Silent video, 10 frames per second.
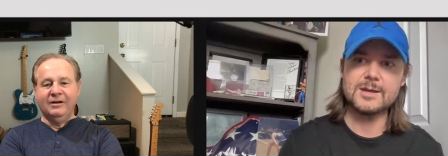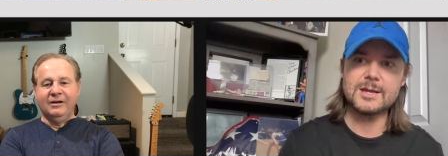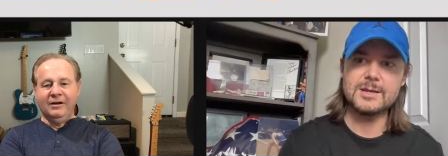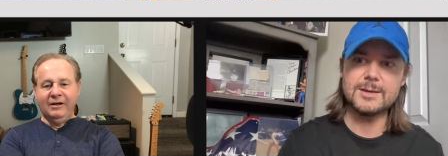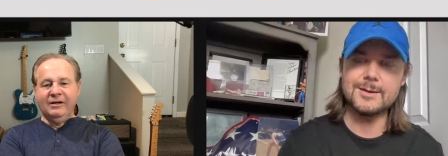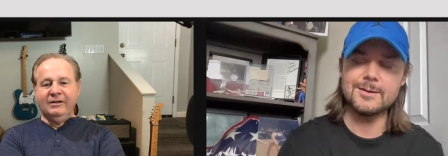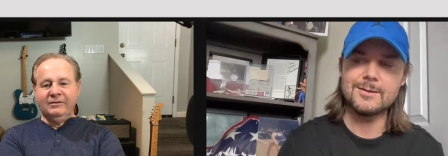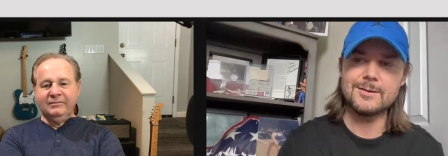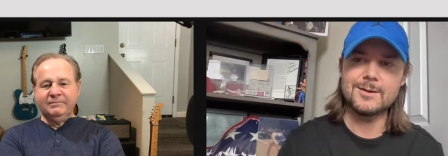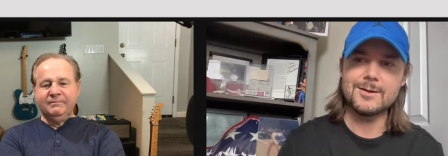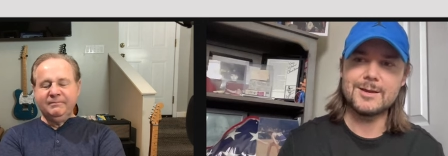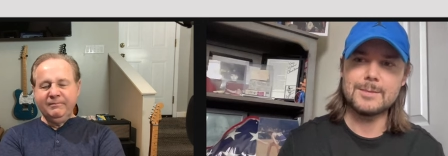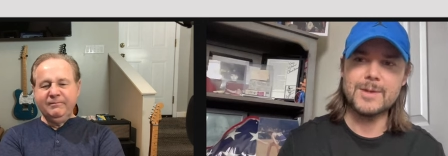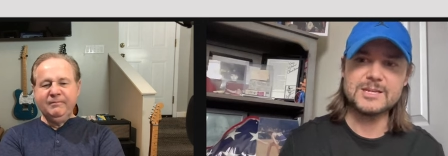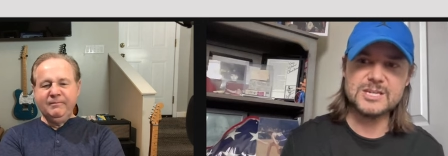Speaker 1: that he he
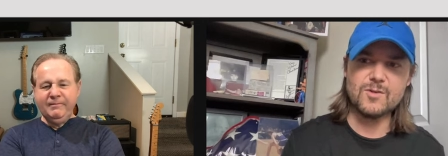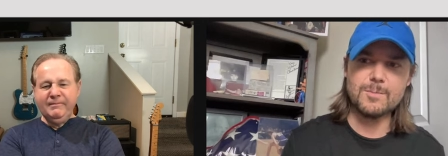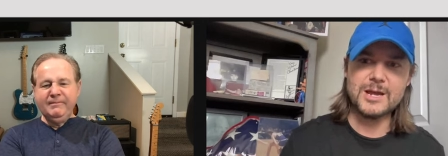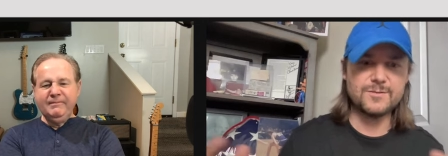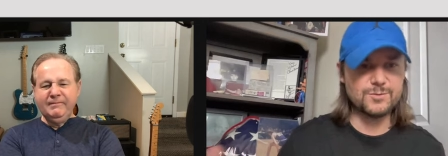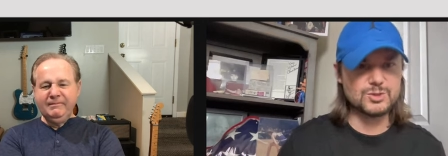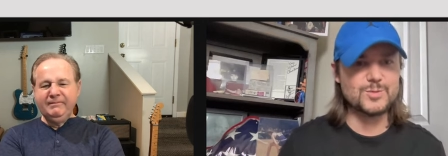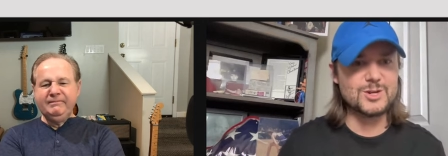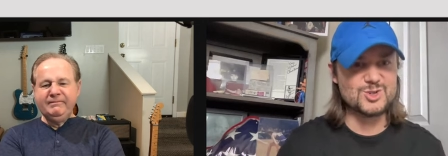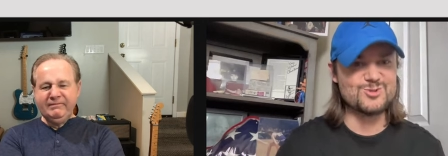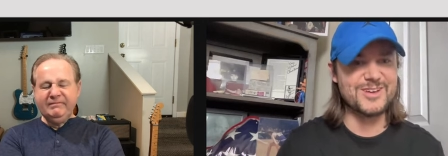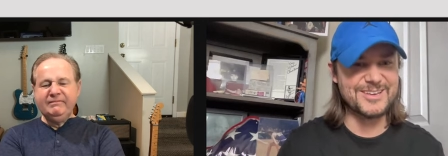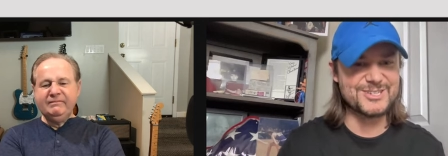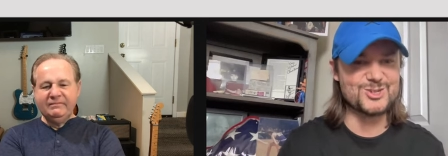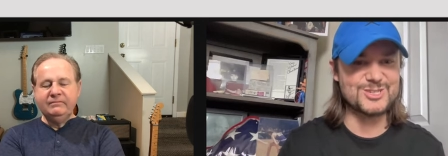makes everybody feel special. I
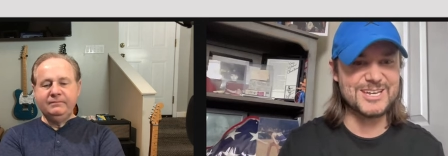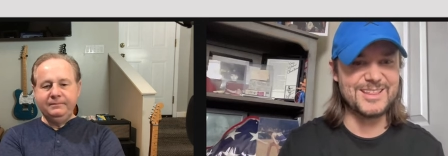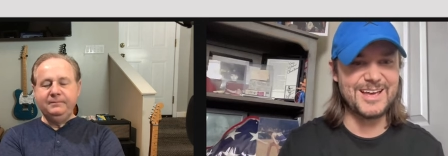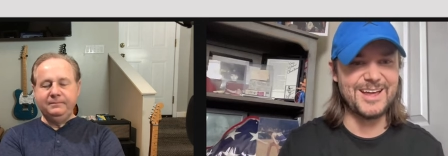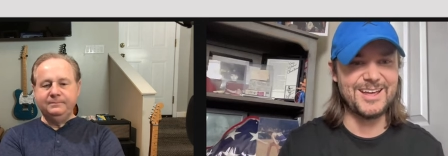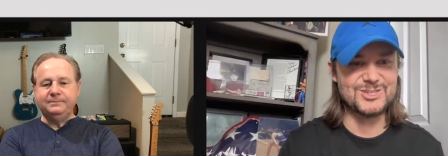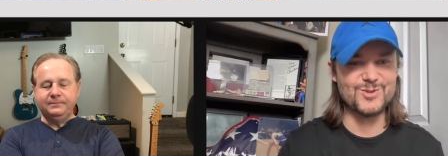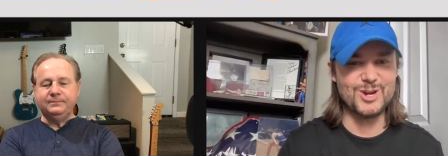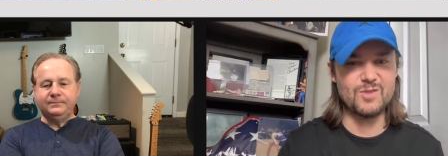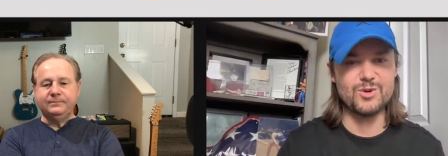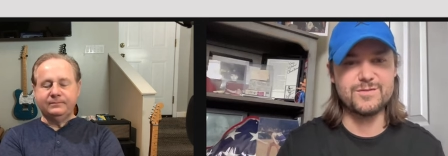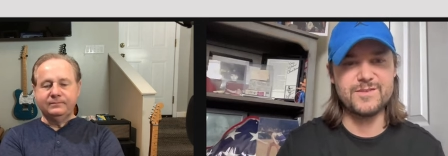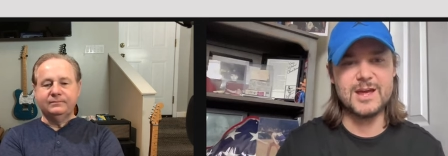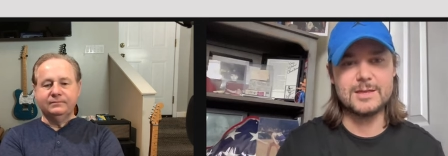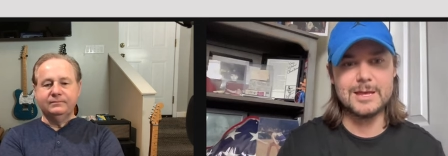guess you say that. Mm-hmm. every
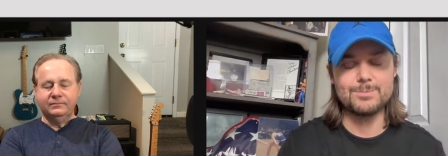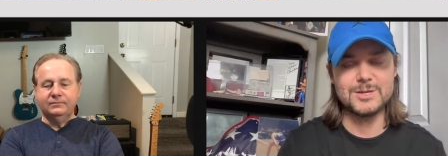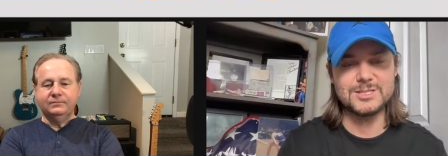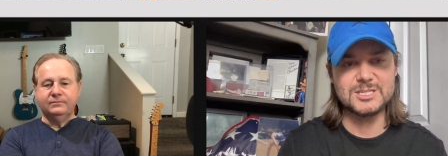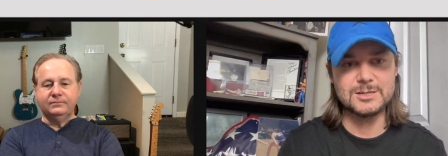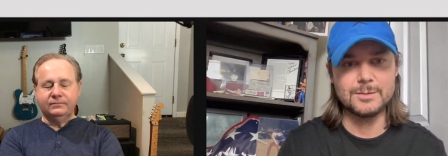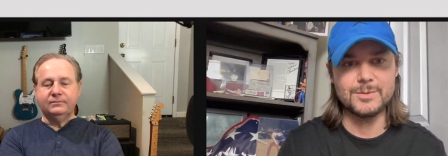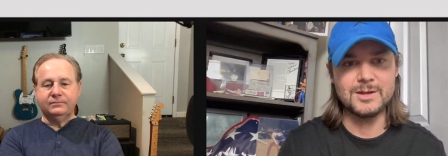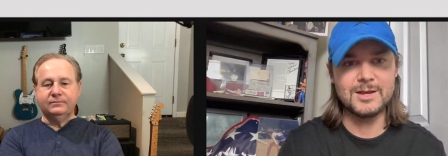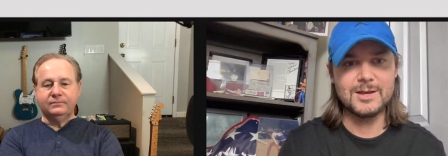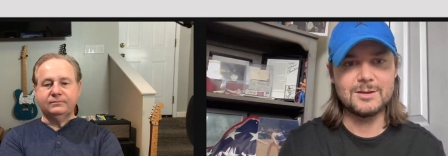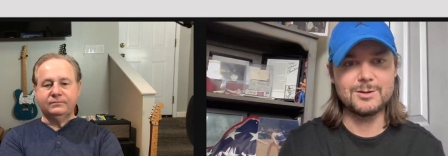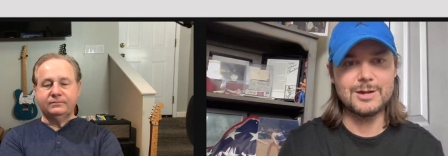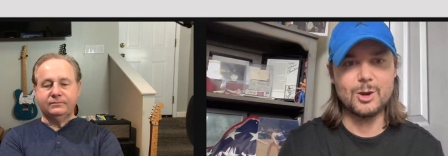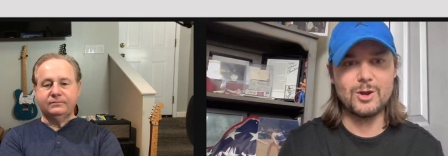fan that meets him,
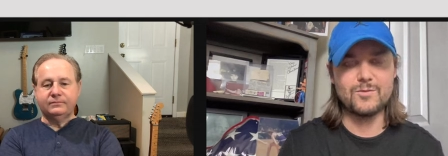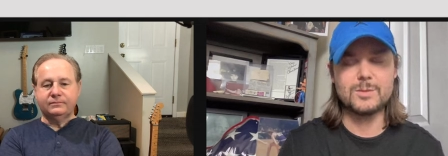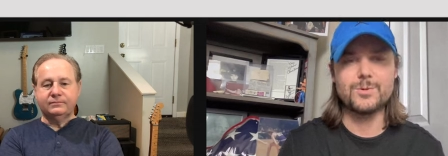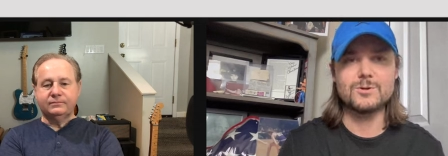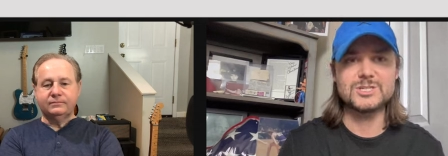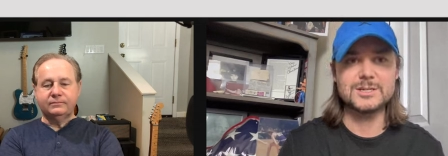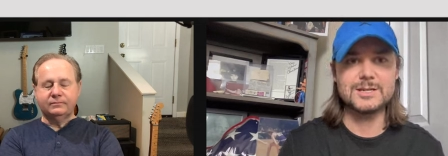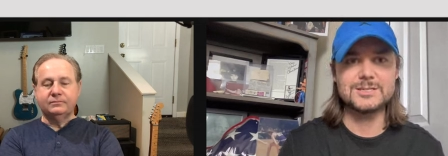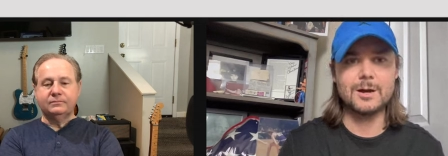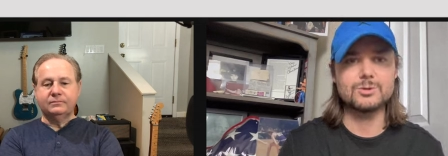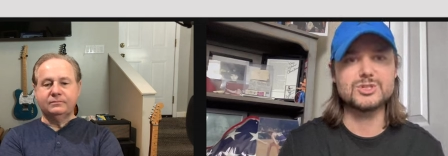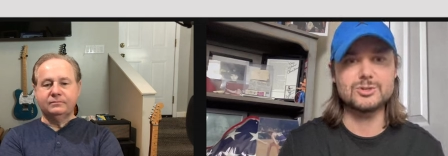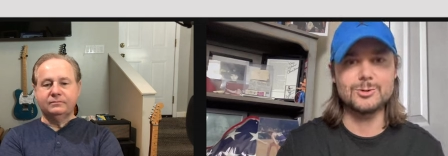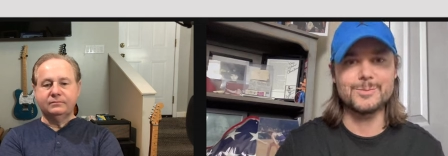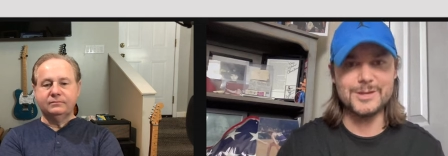you know, every person that talks
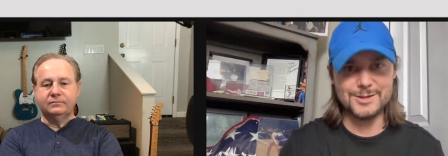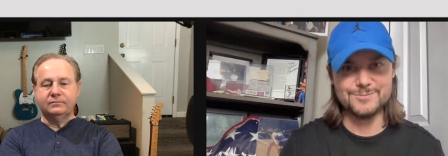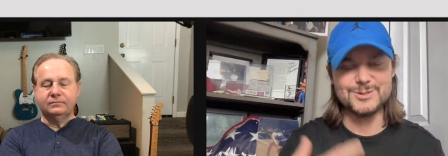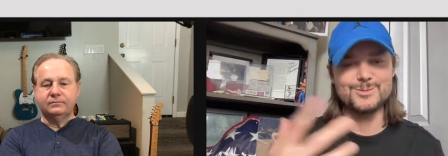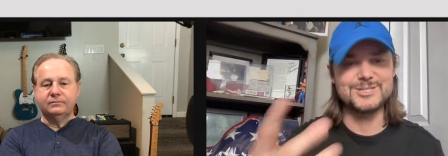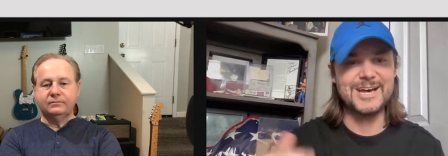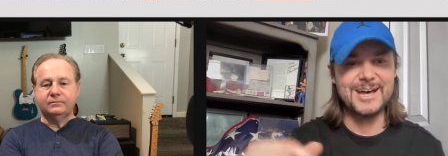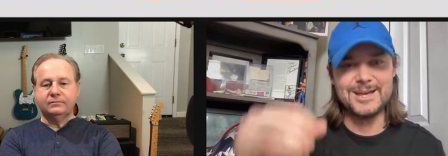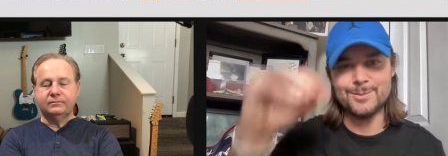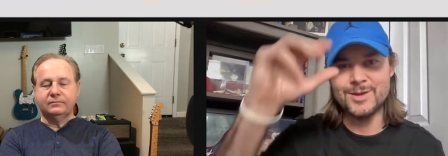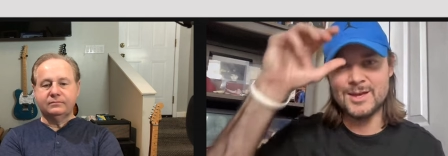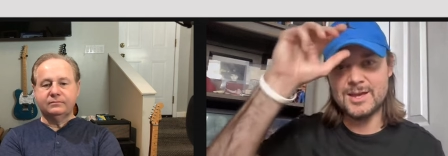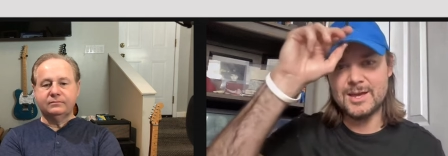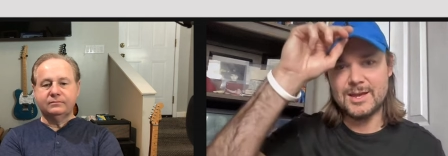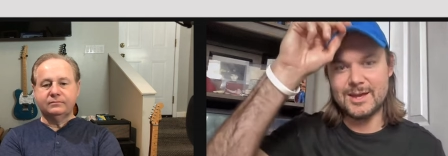to him, he gives them time.
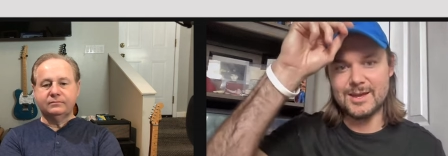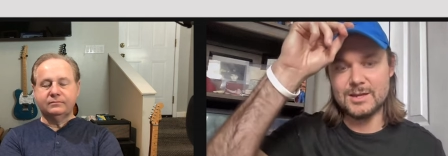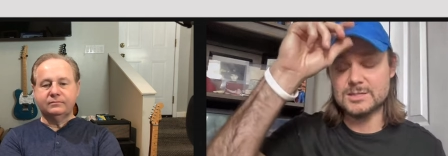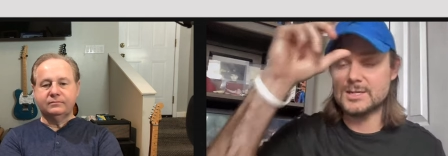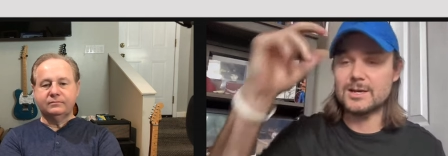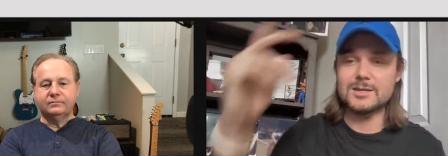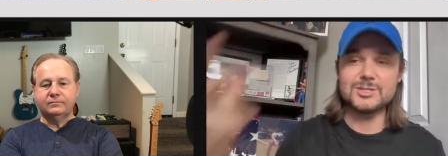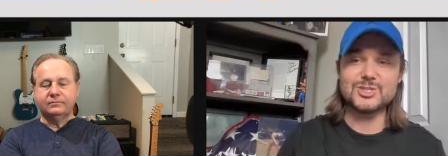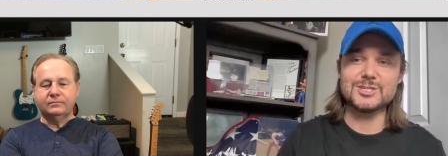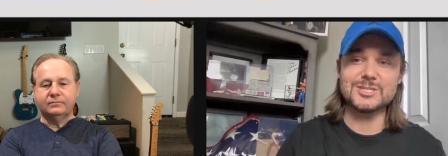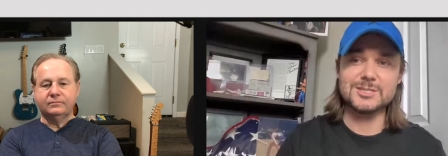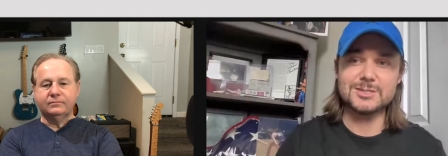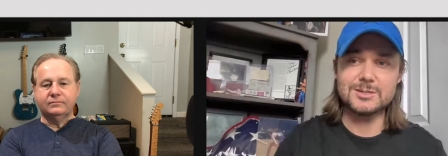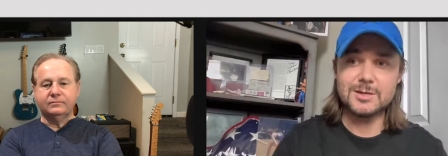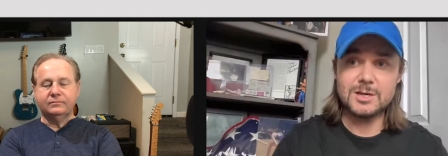And uh, he's
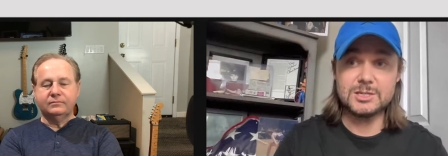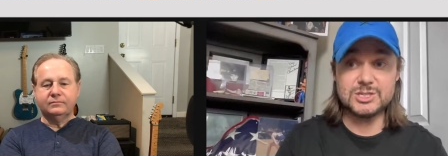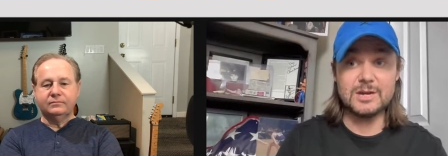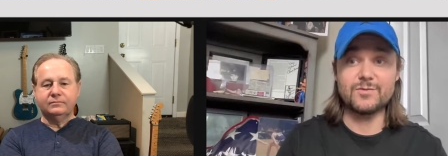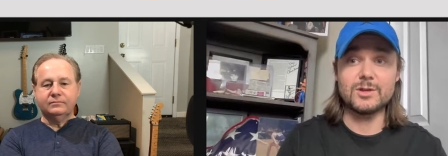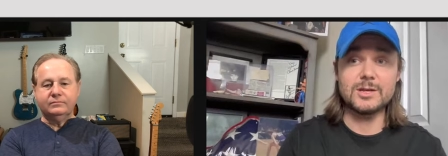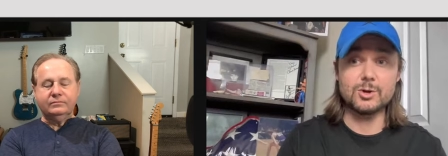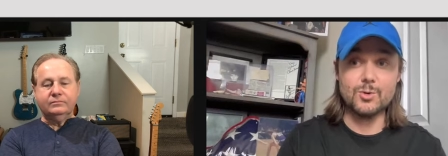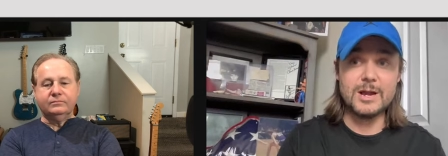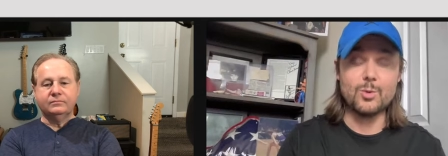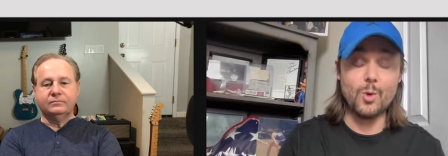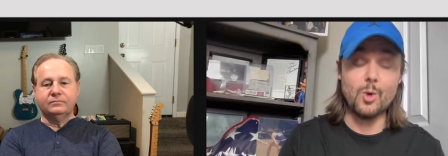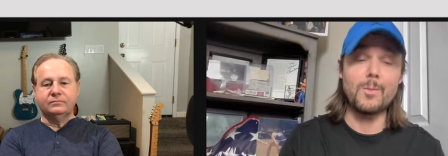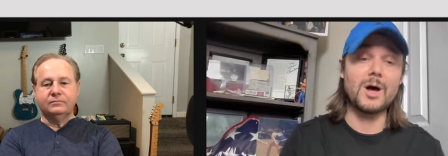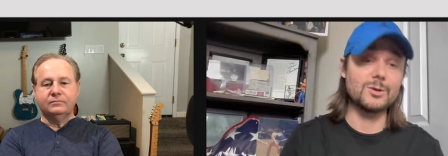just, he's definitely a great
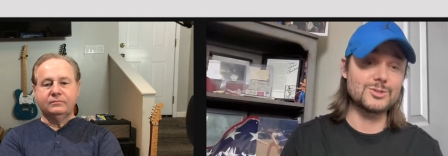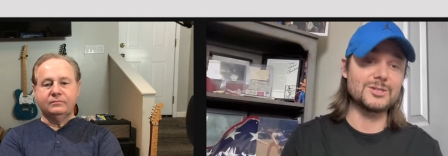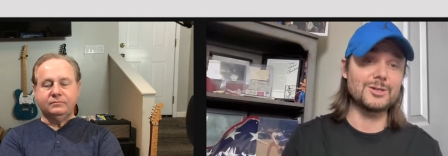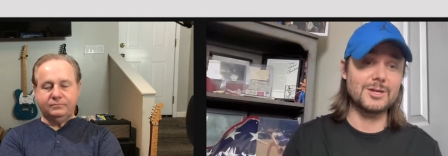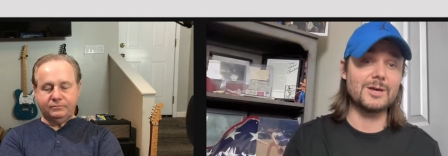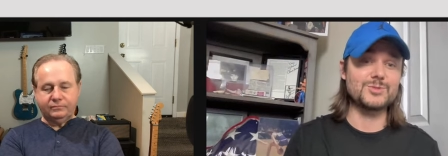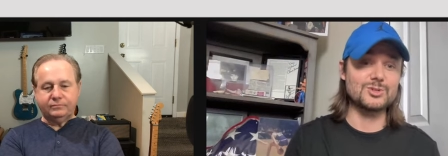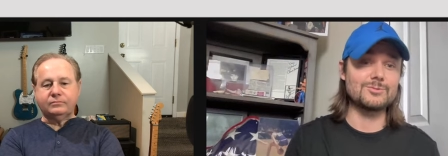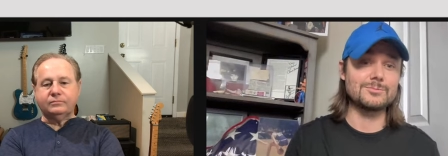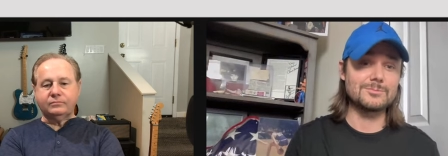role model to look up to.